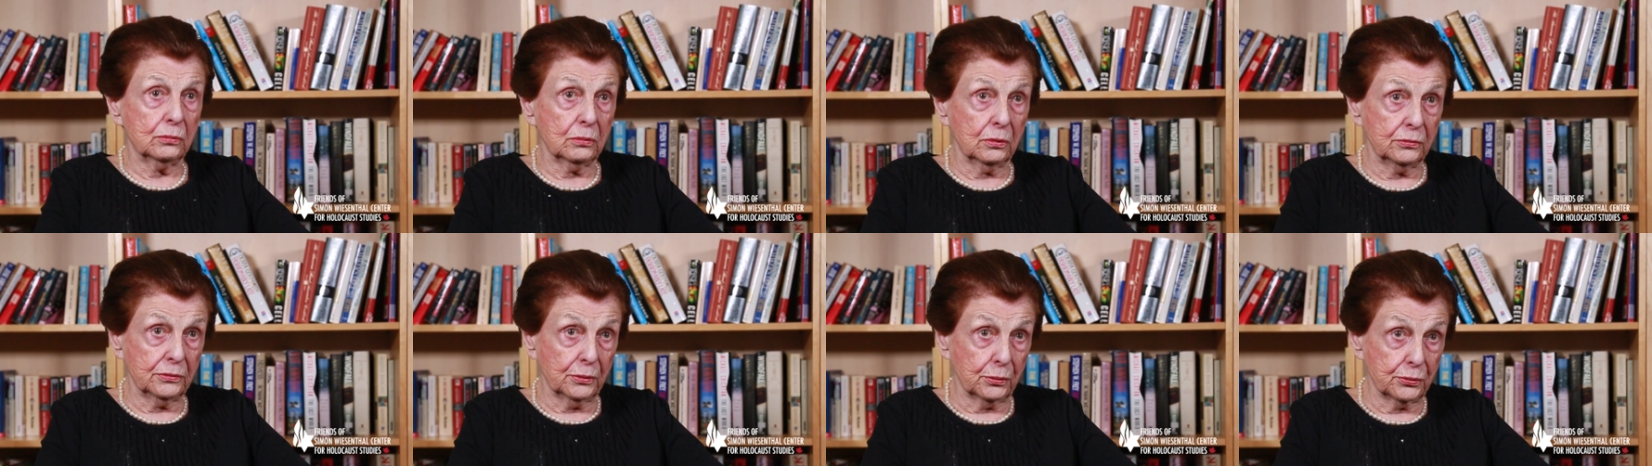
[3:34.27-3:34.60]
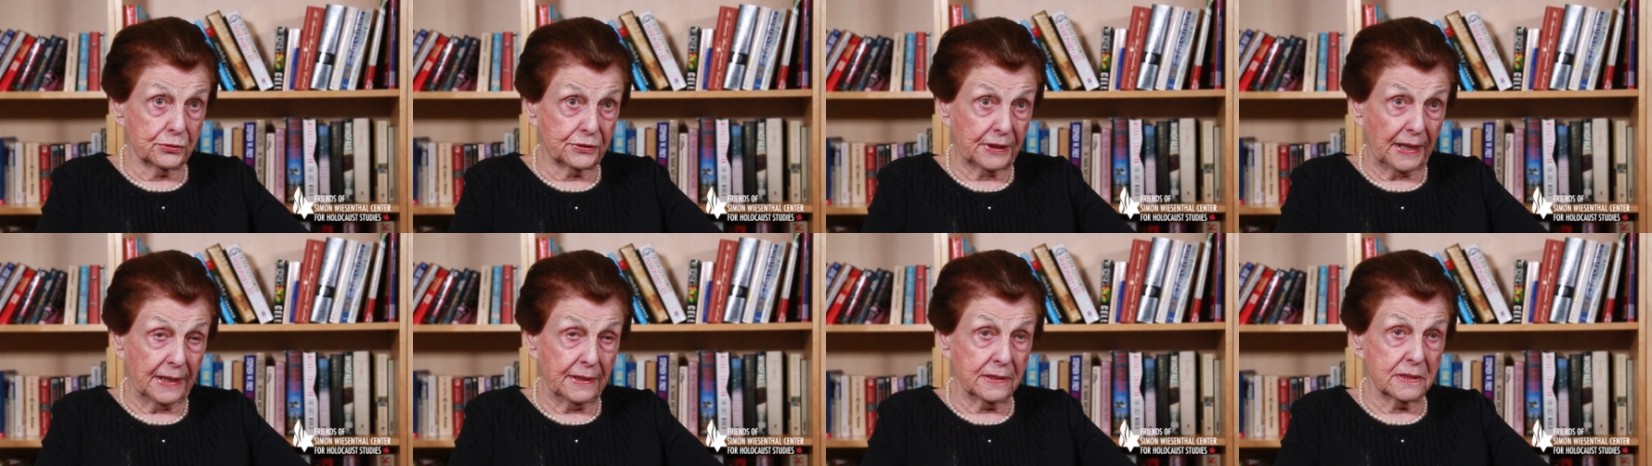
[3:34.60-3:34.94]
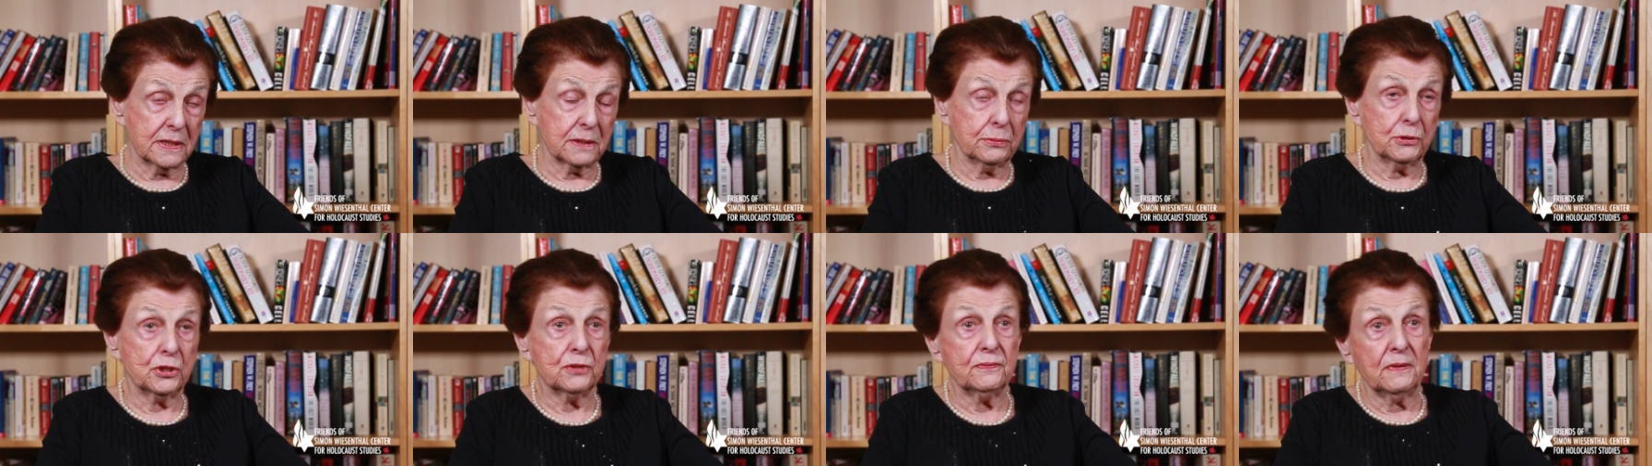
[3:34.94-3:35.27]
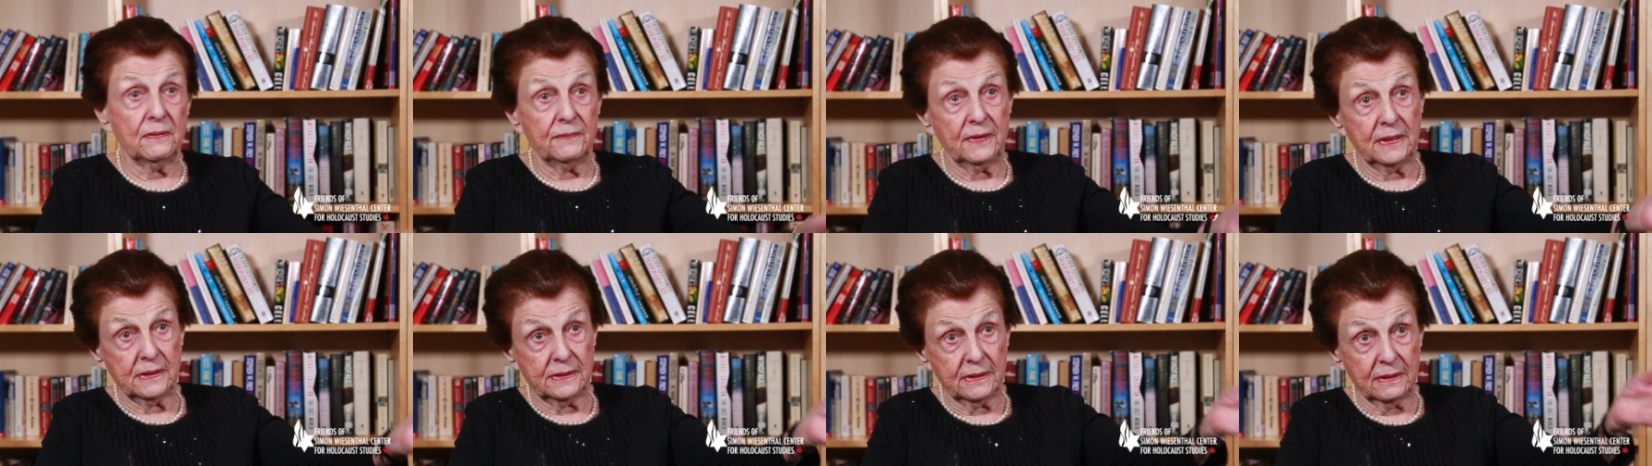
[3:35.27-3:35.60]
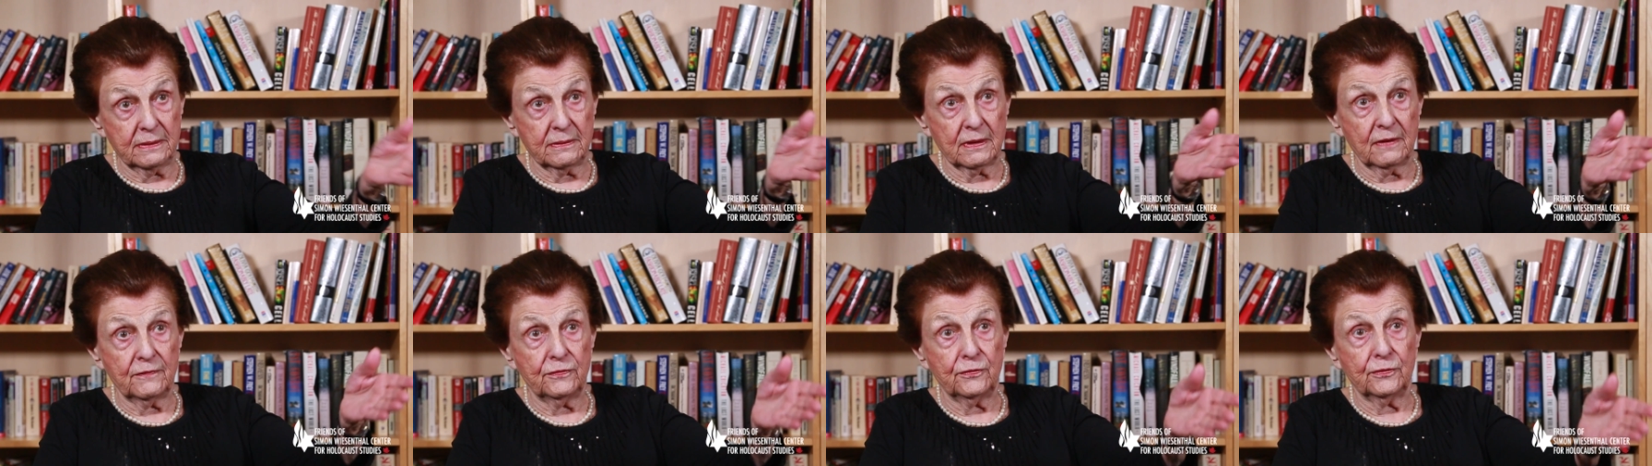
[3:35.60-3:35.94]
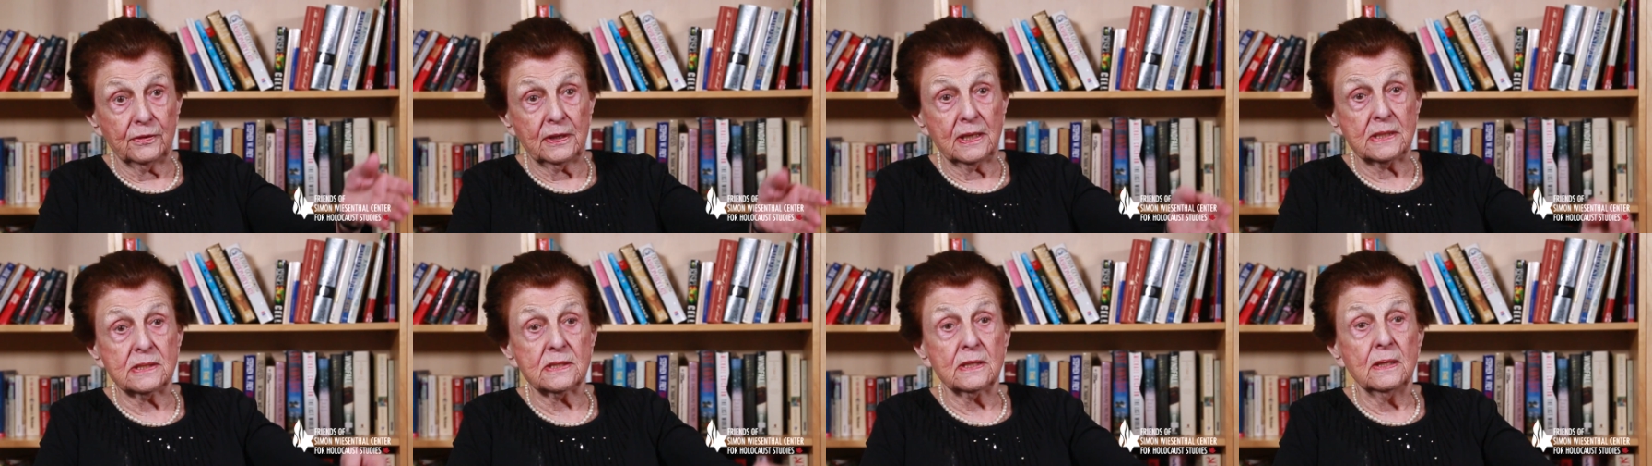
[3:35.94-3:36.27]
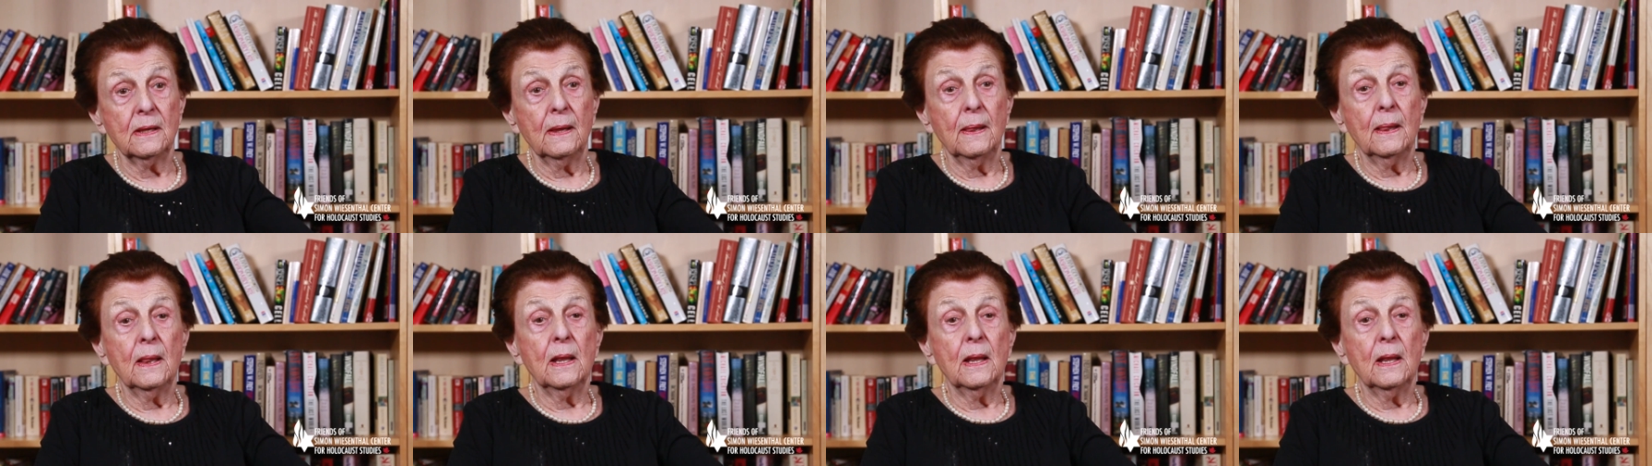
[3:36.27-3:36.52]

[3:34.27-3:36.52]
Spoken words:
on those trains which were waiting there for us.